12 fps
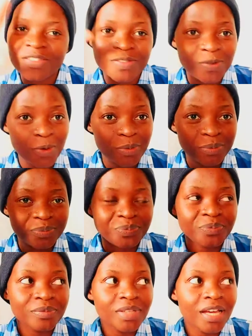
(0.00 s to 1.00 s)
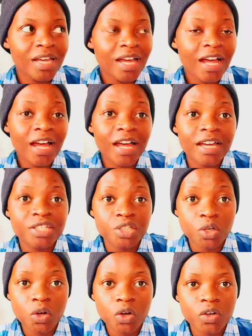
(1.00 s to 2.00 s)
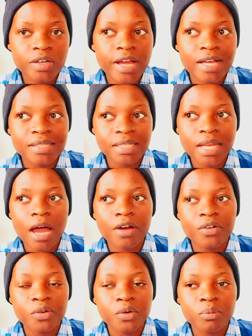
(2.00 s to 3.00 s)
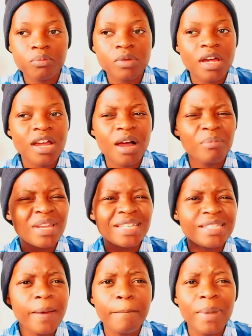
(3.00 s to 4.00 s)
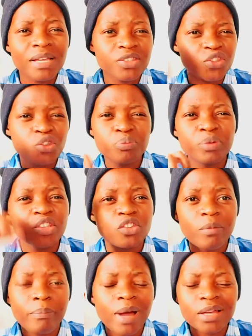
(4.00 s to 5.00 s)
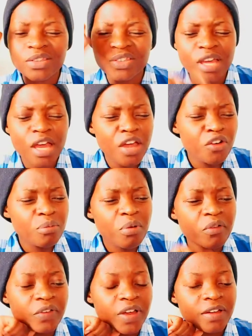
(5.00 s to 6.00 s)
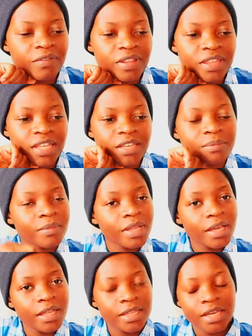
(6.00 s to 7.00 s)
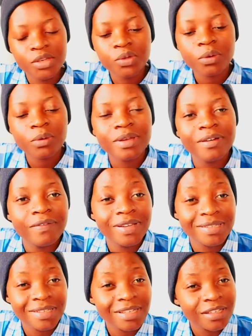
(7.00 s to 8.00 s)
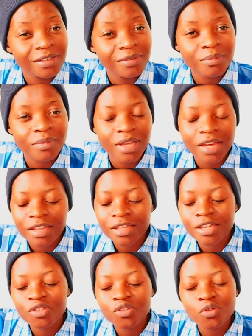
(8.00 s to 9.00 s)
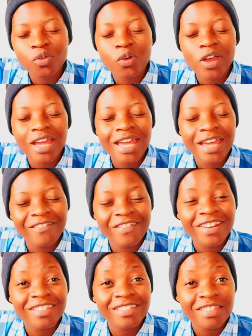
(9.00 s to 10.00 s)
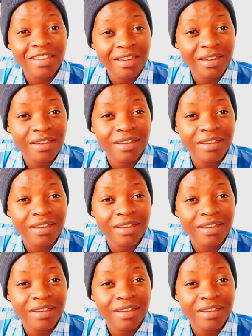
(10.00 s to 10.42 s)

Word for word: so uh, she called us in her room nagamba um, leta bags you bring your bags remove everything they took the vaseline they took everything